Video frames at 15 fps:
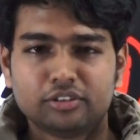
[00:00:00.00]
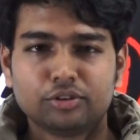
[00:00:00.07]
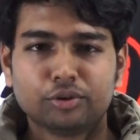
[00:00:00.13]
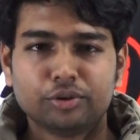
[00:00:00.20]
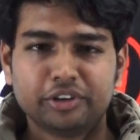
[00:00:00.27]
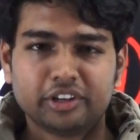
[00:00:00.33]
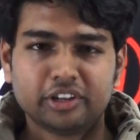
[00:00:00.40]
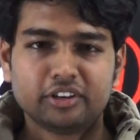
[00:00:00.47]

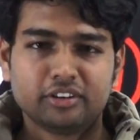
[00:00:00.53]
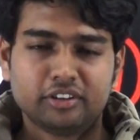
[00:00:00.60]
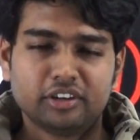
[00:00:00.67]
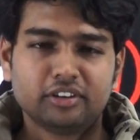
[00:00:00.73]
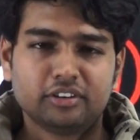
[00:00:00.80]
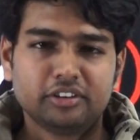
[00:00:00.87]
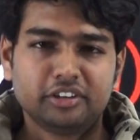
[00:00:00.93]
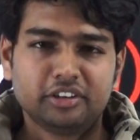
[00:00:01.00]
go in an
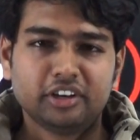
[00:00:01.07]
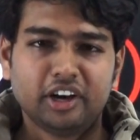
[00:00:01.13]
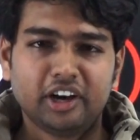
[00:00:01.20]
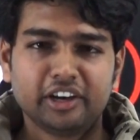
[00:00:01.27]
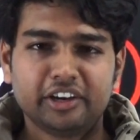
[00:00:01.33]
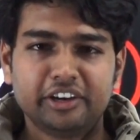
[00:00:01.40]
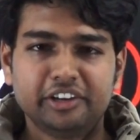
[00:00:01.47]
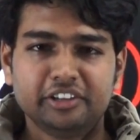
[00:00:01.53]

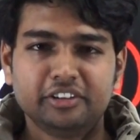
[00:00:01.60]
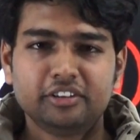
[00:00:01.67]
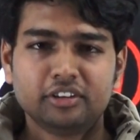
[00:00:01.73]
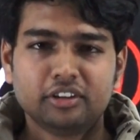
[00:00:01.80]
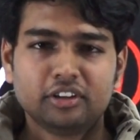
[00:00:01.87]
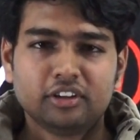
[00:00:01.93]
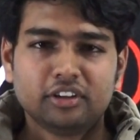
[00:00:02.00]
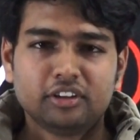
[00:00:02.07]
IIT,
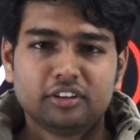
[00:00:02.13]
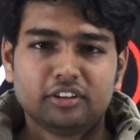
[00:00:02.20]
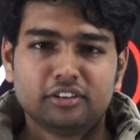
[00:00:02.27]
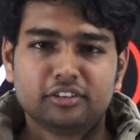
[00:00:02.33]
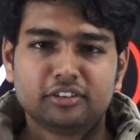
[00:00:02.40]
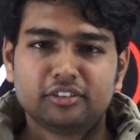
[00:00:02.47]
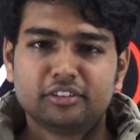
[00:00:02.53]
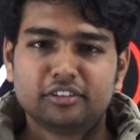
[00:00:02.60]

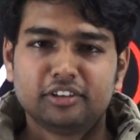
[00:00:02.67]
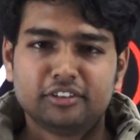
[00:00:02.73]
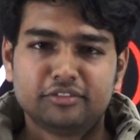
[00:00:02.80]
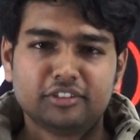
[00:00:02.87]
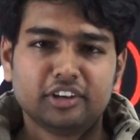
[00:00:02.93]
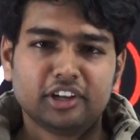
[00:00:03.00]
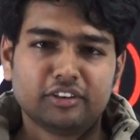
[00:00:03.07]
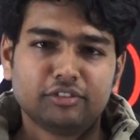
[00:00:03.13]

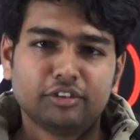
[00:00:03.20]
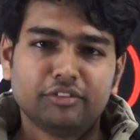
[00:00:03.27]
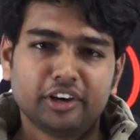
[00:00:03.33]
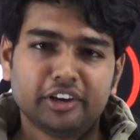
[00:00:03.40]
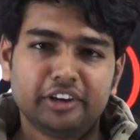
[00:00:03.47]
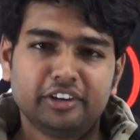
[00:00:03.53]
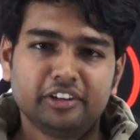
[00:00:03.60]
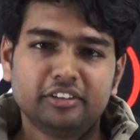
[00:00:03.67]
live the life of
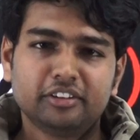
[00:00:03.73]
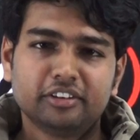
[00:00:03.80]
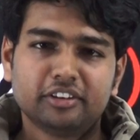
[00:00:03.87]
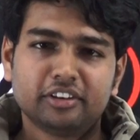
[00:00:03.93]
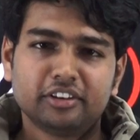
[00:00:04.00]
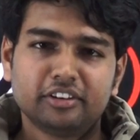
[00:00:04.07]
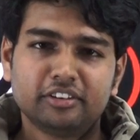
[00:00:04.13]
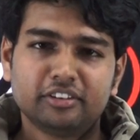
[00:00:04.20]
IIT.
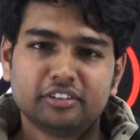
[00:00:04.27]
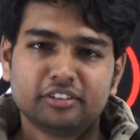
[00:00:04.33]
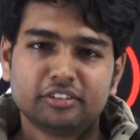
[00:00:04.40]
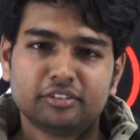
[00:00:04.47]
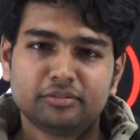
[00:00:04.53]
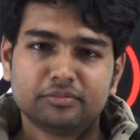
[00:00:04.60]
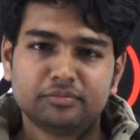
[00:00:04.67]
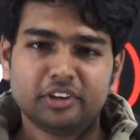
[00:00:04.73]
And
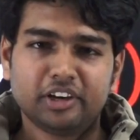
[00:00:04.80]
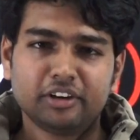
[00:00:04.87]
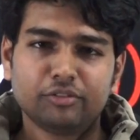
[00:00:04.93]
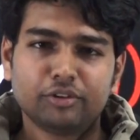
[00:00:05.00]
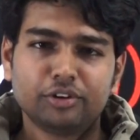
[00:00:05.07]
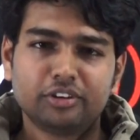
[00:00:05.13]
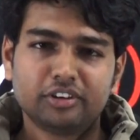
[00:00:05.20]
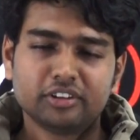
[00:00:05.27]
I
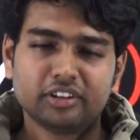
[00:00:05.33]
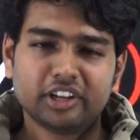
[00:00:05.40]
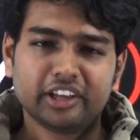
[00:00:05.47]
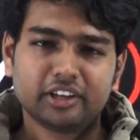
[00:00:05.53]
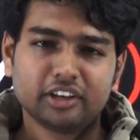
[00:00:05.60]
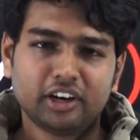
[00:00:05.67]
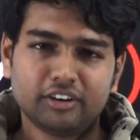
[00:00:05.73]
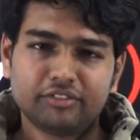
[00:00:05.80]
want
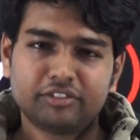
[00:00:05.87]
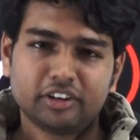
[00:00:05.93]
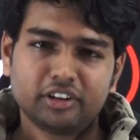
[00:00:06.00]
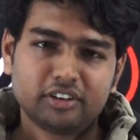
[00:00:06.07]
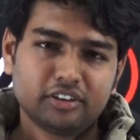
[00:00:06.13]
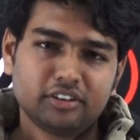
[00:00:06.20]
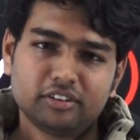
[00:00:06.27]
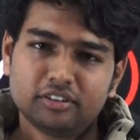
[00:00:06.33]

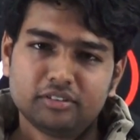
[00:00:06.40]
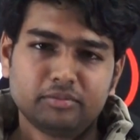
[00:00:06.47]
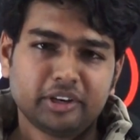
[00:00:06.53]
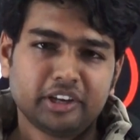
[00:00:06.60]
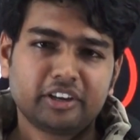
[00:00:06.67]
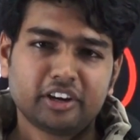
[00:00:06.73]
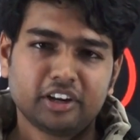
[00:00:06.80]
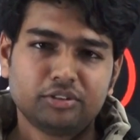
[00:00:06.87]
after
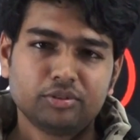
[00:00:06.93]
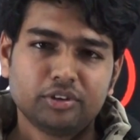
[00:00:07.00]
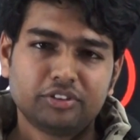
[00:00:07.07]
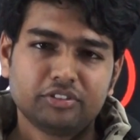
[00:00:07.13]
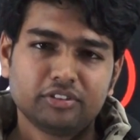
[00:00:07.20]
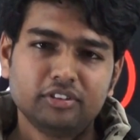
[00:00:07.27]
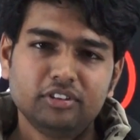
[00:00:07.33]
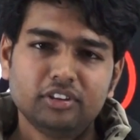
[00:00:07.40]
my
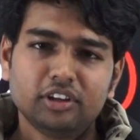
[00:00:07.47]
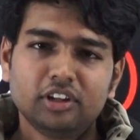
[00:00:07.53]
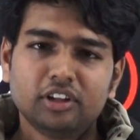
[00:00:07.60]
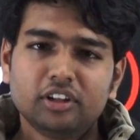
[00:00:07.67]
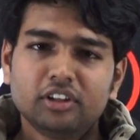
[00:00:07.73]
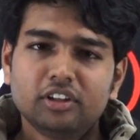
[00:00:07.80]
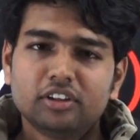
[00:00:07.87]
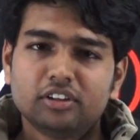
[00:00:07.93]
graduation,
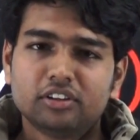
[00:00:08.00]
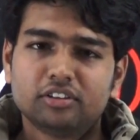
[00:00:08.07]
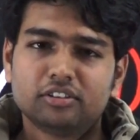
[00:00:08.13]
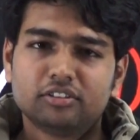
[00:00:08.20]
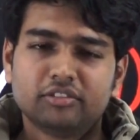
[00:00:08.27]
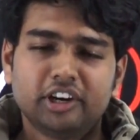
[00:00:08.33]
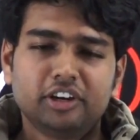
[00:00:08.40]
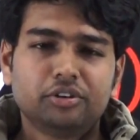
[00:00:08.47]

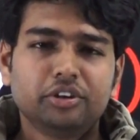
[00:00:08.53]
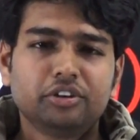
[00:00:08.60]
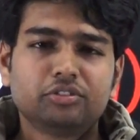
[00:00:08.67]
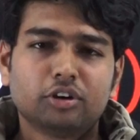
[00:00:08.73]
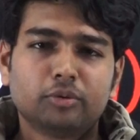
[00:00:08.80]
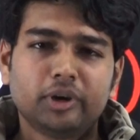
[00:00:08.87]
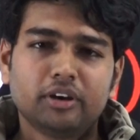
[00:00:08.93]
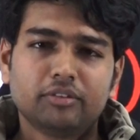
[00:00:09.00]
while doing
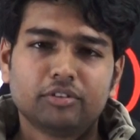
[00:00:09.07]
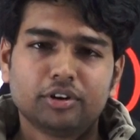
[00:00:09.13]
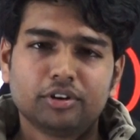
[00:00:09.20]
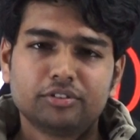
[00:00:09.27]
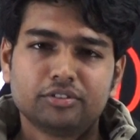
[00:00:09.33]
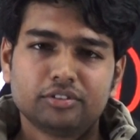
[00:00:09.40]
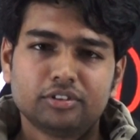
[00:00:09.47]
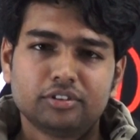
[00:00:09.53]
job, I
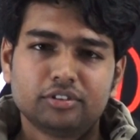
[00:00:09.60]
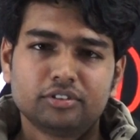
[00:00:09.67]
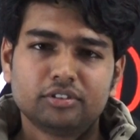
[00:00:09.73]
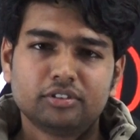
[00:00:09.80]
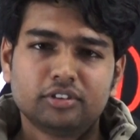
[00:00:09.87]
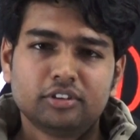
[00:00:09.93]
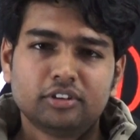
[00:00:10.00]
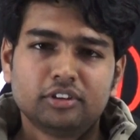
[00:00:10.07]
was
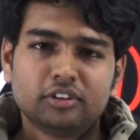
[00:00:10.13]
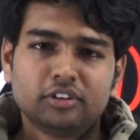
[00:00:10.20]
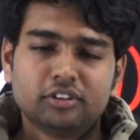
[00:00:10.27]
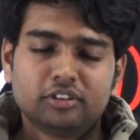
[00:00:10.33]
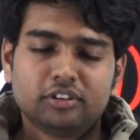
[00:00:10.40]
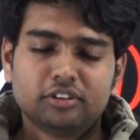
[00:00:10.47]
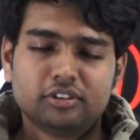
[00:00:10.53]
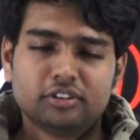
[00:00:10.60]

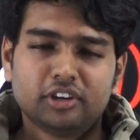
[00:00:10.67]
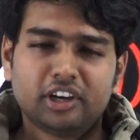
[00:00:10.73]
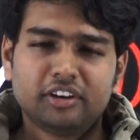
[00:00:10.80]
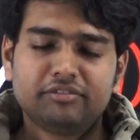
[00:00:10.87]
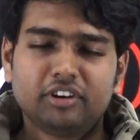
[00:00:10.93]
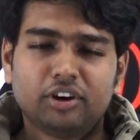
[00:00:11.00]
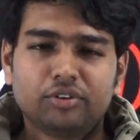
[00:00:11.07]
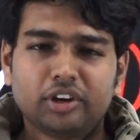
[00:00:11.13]

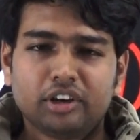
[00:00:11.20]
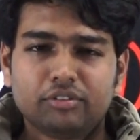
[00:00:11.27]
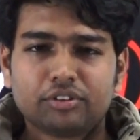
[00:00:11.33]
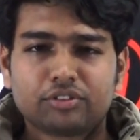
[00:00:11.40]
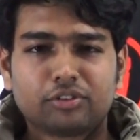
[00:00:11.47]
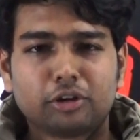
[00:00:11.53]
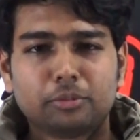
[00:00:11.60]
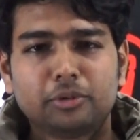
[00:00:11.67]
not
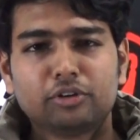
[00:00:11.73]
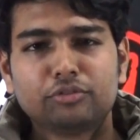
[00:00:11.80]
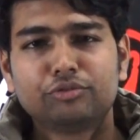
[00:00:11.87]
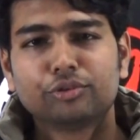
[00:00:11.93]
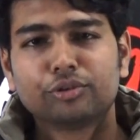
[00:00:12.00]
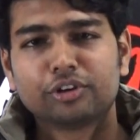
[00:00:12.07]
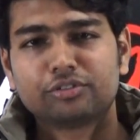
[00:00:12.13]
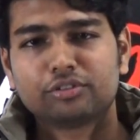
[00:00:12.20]
able to
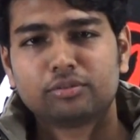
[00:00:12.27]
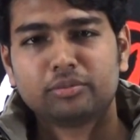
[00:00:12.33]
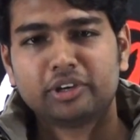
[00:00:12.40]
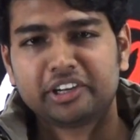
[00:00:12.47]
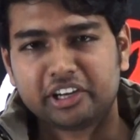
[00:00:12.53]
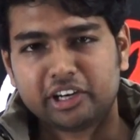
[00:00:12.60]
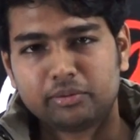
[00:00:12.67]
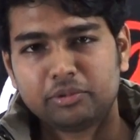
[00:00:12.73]
focus on
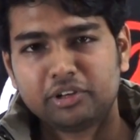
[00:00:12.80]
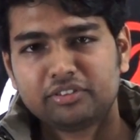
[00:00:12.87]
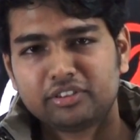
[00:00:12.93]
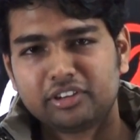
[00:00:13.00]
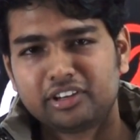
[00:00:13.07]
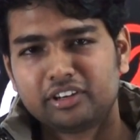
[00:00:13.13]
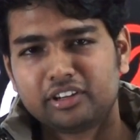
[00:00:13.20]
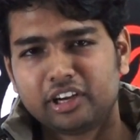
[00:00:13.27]
my
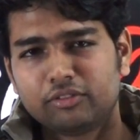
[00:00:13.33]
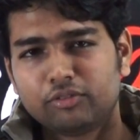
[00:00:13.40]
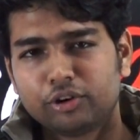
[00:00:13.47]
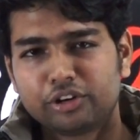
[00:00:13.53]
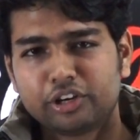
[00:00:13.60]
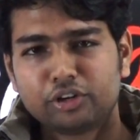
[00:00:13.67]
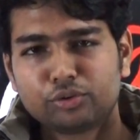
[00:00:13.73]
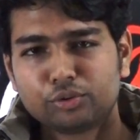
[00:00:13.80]
academics, and I
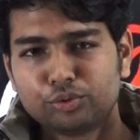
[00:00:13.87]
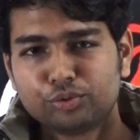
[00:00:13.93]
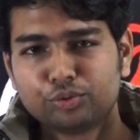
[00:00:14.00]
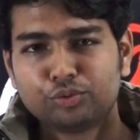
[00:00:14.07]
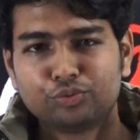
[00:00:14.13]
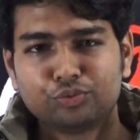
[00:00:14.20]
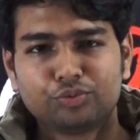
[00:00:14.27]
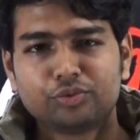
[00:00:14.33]
wanted to
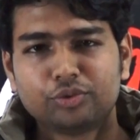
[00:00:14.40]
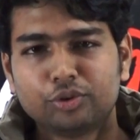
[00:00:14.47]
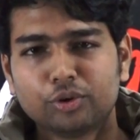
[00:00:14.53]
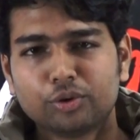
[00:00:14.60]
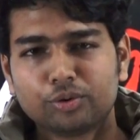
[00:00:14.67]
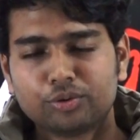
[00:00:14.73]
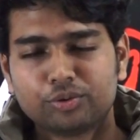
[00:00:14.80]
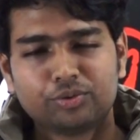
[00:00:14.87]

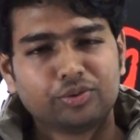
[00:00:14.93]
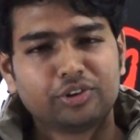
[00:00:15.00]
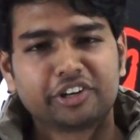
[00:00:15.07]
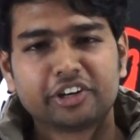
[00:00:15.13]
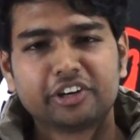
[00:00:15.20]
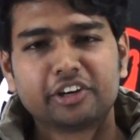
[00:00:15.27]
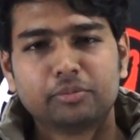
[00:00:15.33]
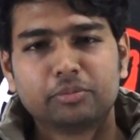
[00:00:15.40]
go a
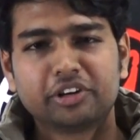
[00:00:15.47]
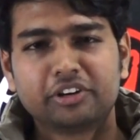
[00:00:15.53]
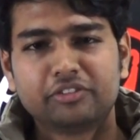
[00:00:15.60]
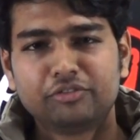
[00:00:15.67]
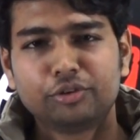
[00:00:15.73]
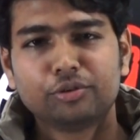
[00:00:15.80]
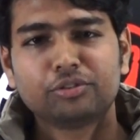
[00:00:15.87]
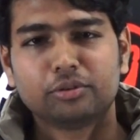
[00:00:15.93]
little deeper
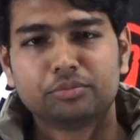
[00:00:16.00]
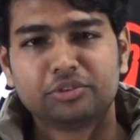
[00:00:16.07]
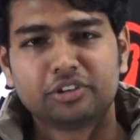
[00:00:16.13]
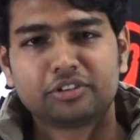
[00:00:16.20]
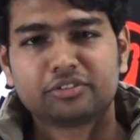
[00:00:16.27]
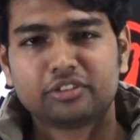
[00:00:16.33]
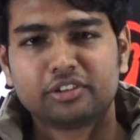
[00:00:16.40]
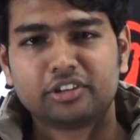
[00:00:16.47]
in few
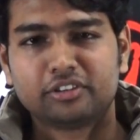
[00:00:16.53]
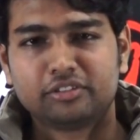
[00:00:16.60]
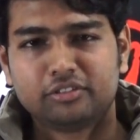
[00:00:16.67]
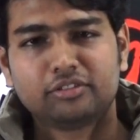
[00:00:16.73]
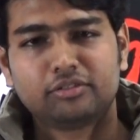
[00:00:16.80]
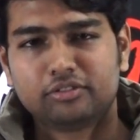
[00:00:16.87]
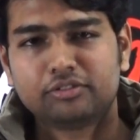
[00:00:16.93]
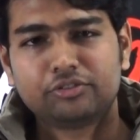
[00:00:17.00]
subjects and
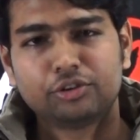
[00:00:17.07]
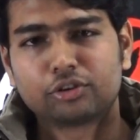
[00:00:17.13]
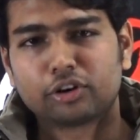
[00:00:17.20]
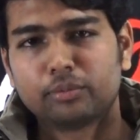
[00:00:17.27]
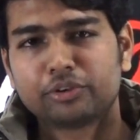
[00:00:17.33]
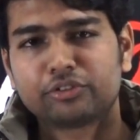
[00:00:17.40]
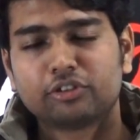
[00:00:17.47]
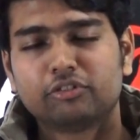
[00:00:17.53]
few
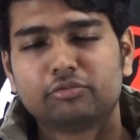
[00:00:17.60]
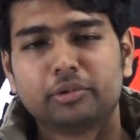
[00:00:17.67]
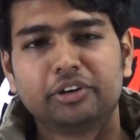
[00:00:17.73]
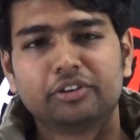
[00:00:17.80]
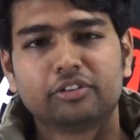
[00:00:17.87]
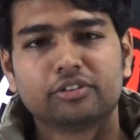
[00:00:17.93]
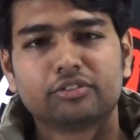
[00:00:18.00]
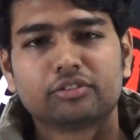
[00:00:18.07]
topics of my
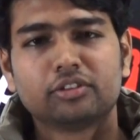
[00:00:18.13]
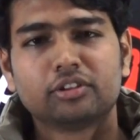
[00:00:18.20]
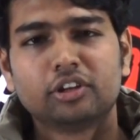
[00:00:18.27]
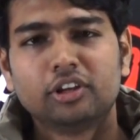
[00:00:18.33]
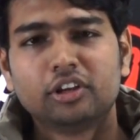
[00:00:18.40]
interest.